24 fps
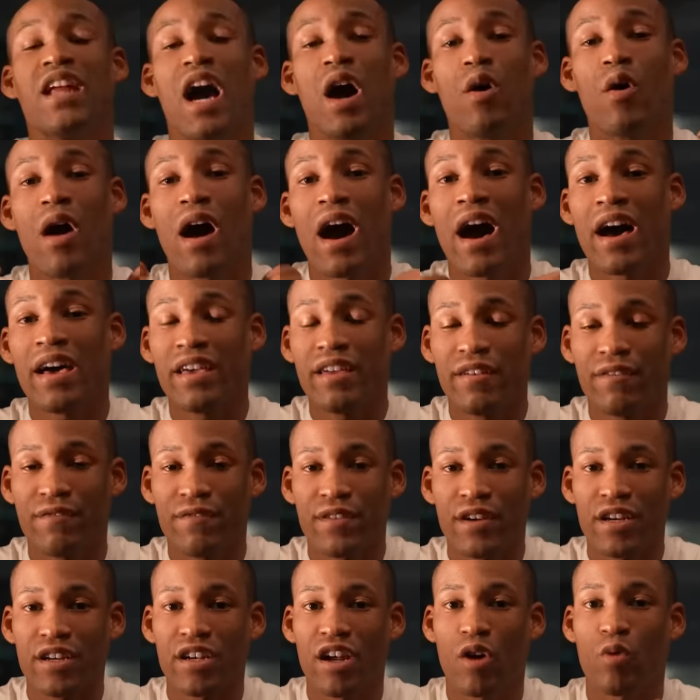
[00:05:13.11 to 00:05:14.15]
how I have
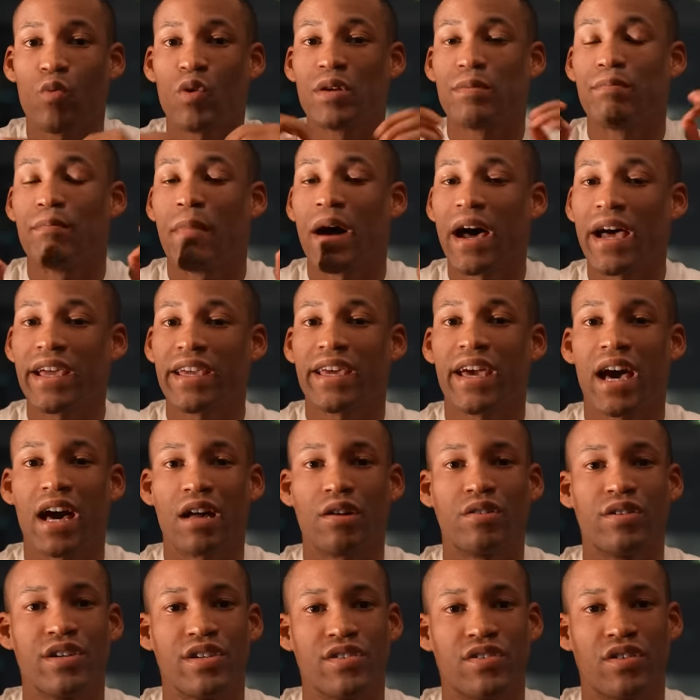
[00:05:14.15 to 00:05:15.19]
figured out what my
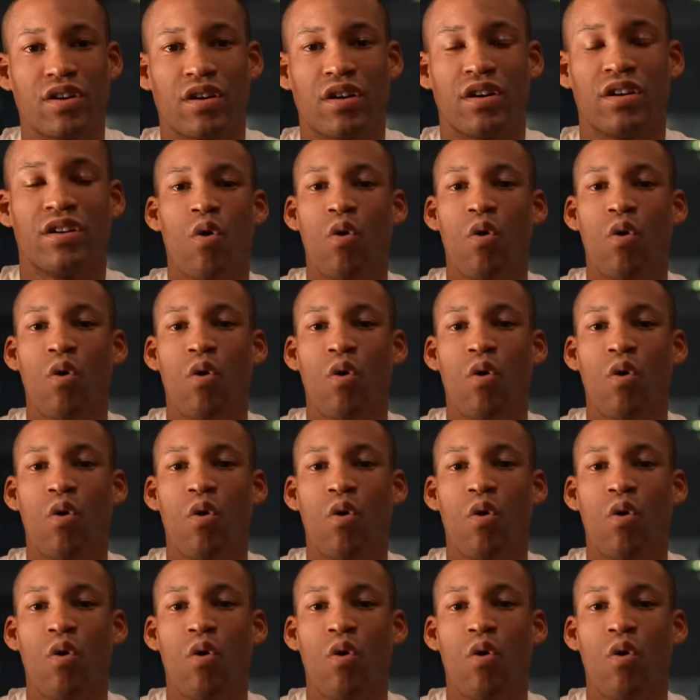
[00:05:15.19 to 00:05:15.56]
calories are.